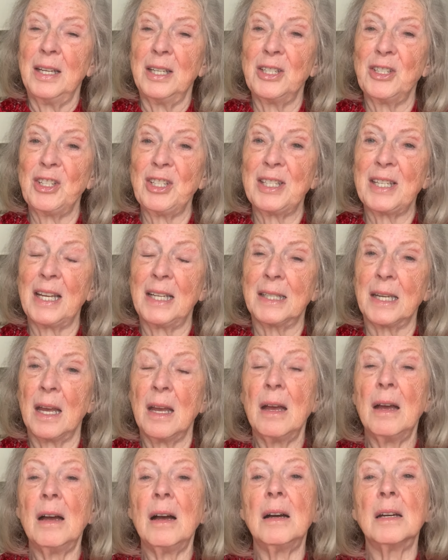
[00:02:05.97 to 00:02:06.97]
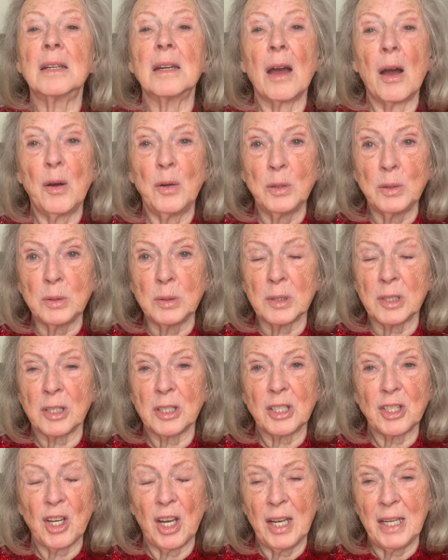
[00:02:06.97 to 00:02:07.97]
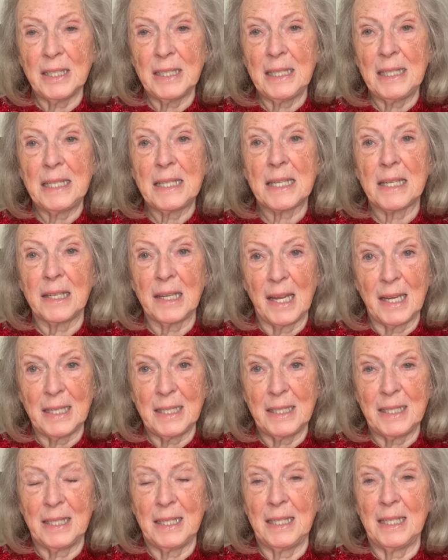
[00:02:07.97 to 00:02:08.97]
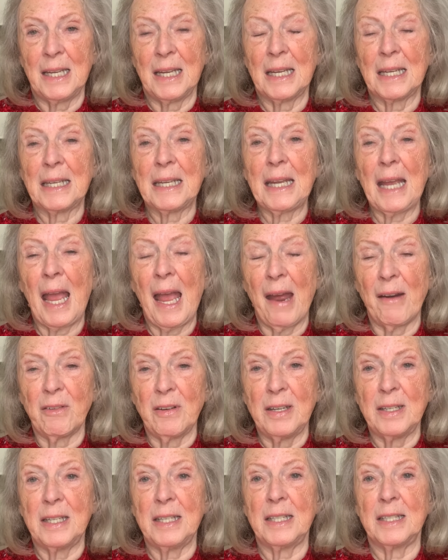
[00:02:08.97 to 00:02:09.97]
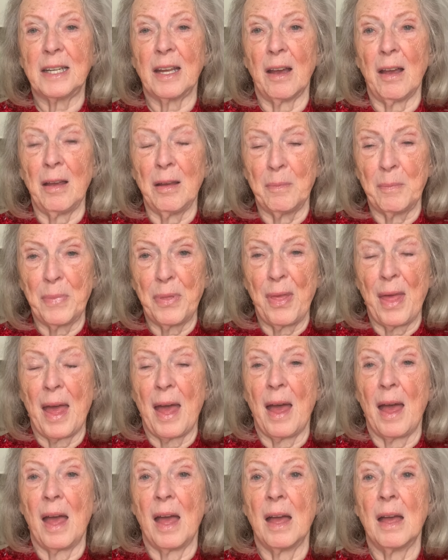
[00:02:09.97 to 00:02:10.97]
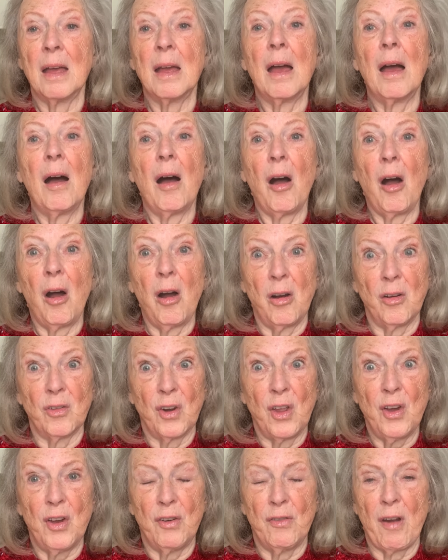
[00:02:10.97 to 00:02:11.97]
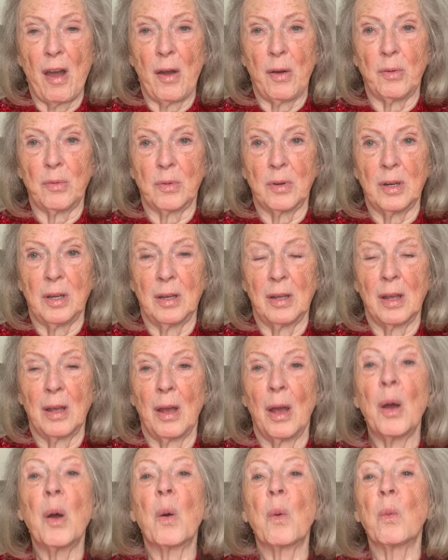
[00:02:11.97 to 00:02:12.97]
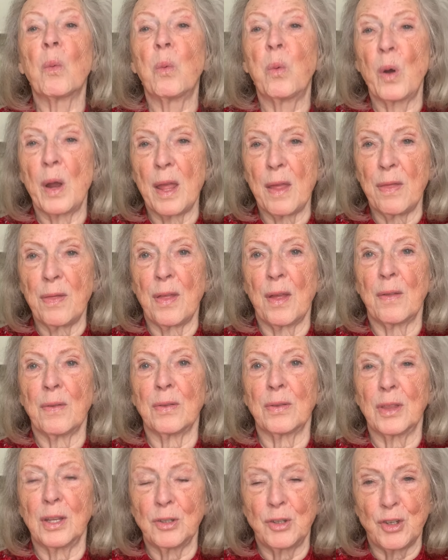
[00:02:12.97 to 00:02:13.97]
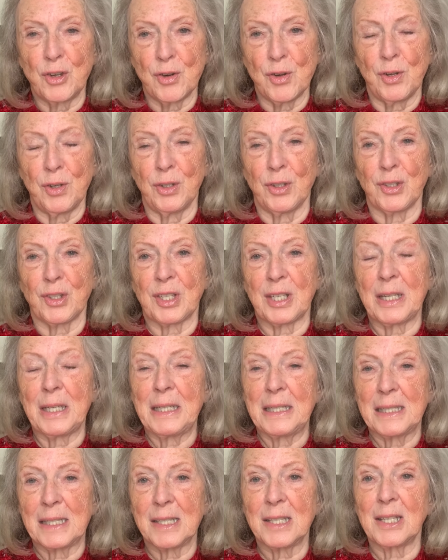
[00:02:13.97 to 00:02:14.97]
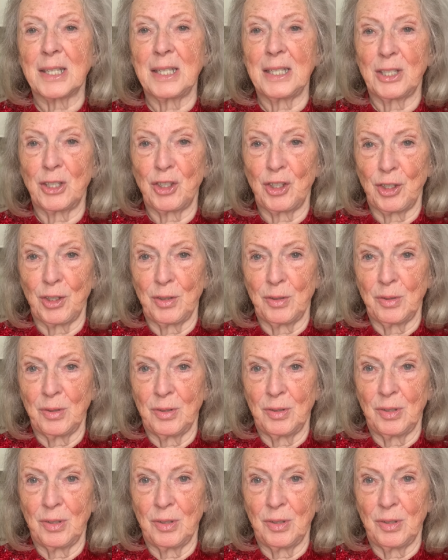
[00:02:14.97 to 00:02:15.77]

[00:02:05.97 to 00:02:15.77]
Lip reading: She said, "An old Chinese lady carried it up there on her own with the drawers in situ.